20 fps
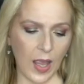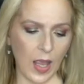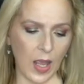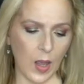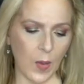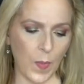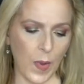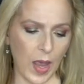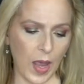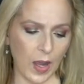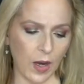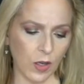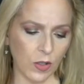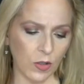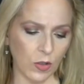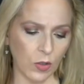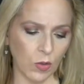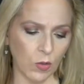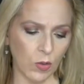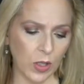am
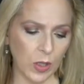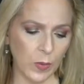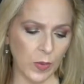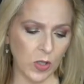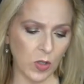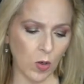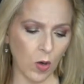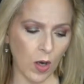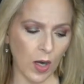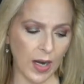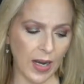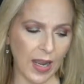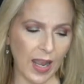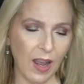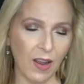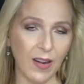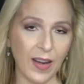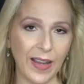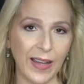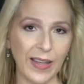actually going to be trying
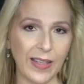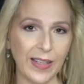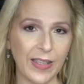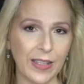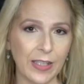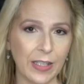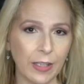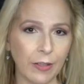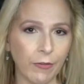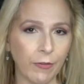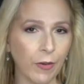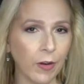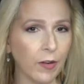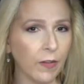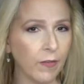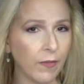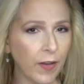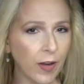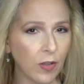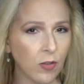out a
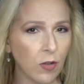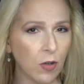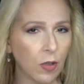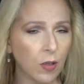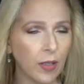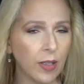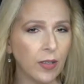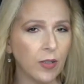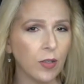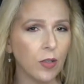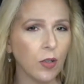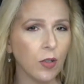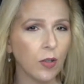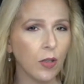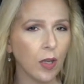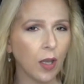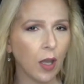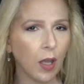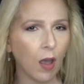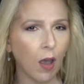different facial cleanser
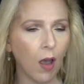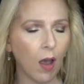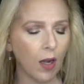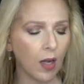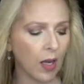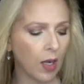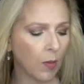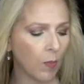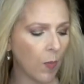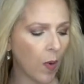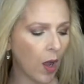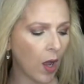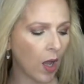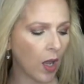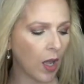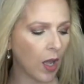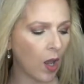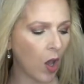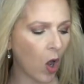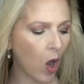that I got in
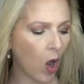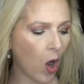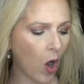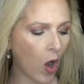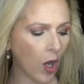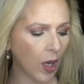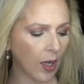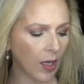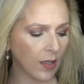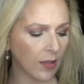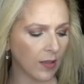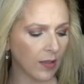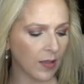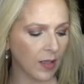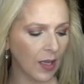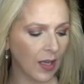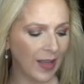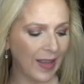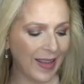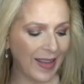my August
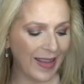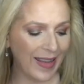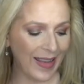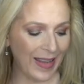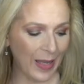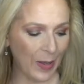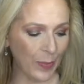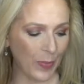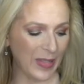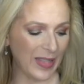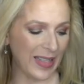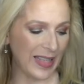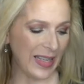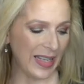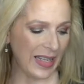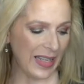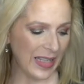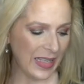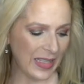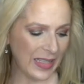
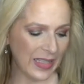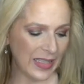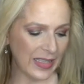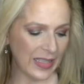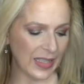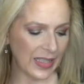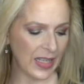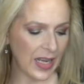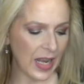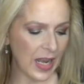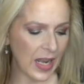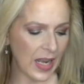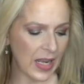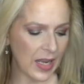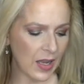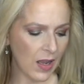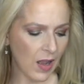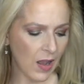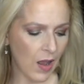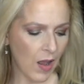Ipsy today.
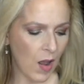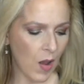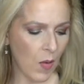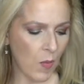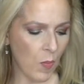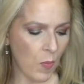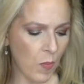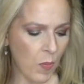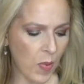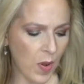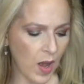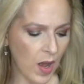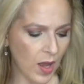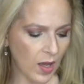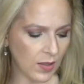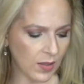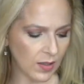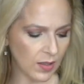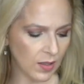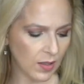
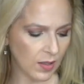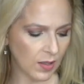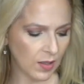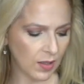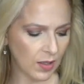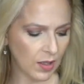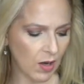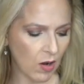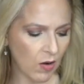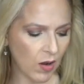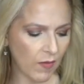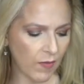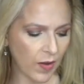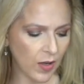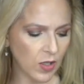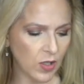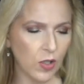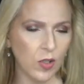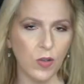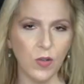But, you know, if I
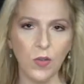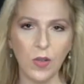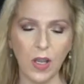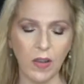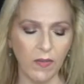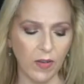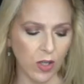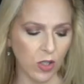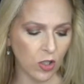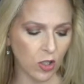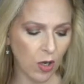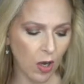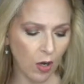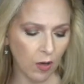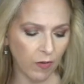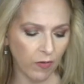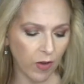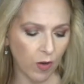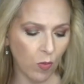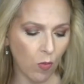do give it a shot,
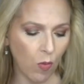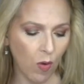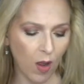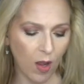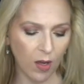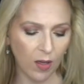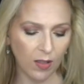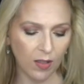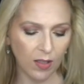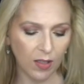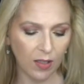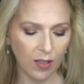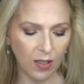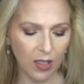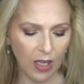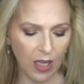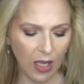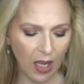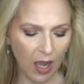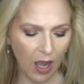or if you want to
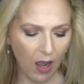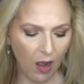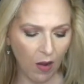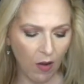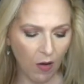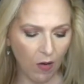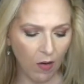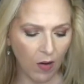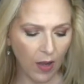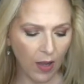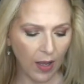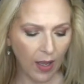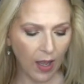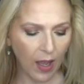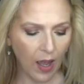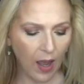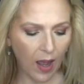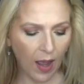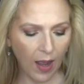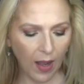see how
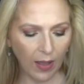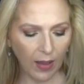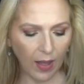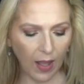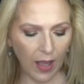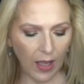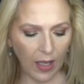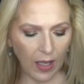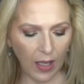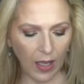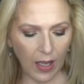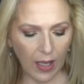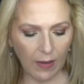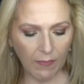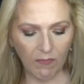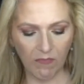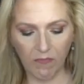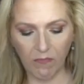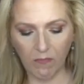I like it,